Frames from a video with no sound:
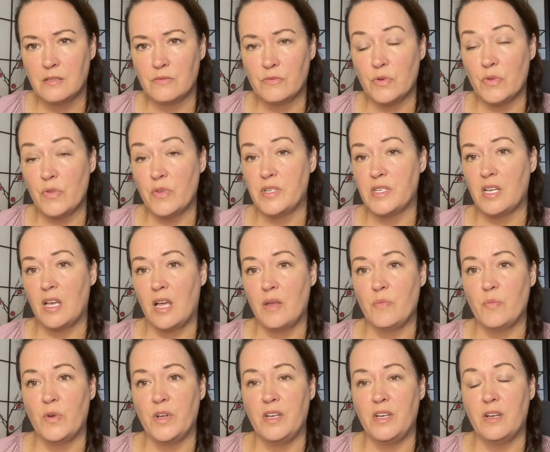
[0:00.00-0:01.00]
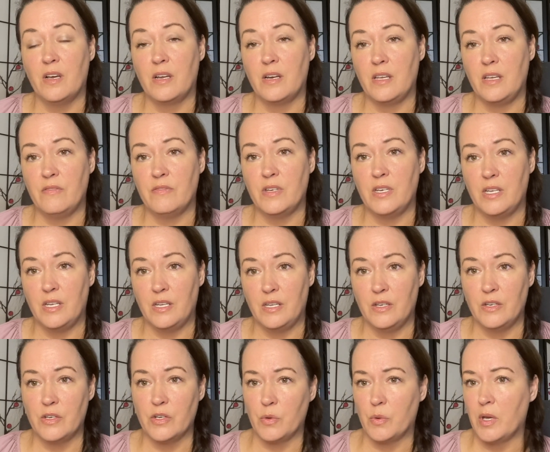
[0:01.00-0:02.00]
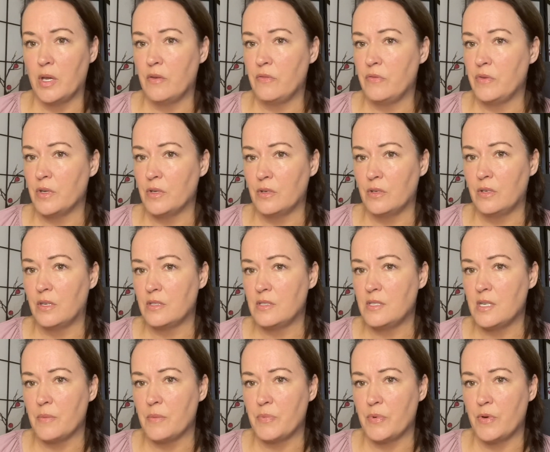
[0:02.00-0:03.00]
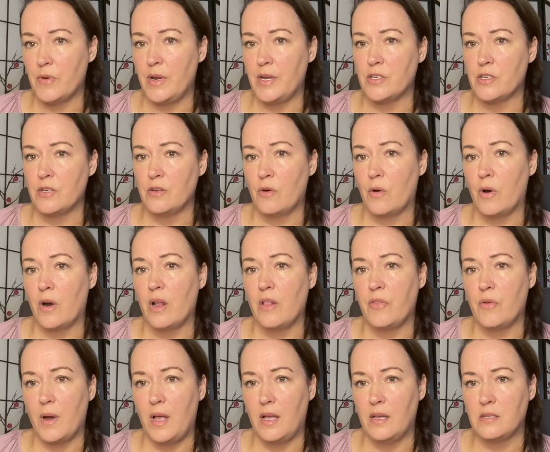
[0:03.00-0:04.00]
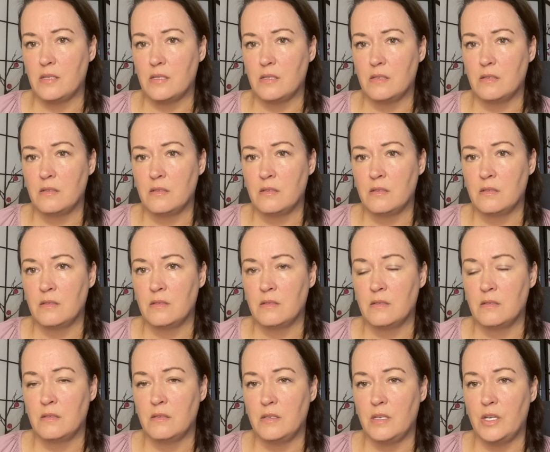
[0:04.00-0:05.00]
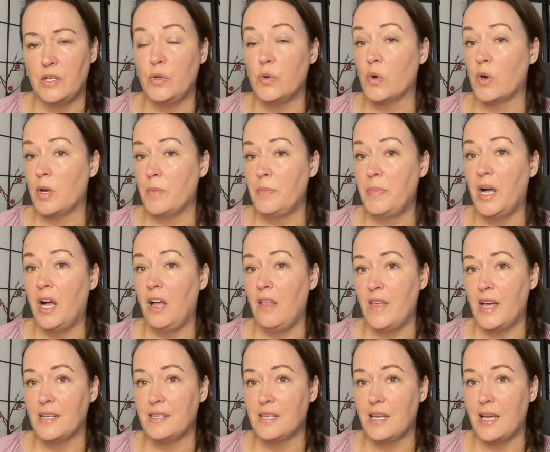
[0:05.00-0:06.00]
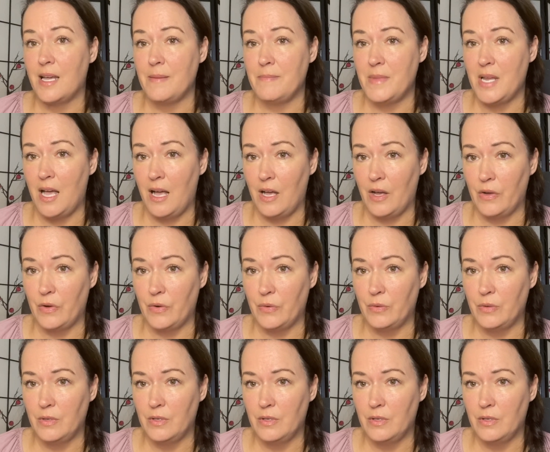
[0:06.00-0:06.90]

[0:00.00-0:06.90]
for the time when not even ego can feel a separation or a threat. And you are upon that time now.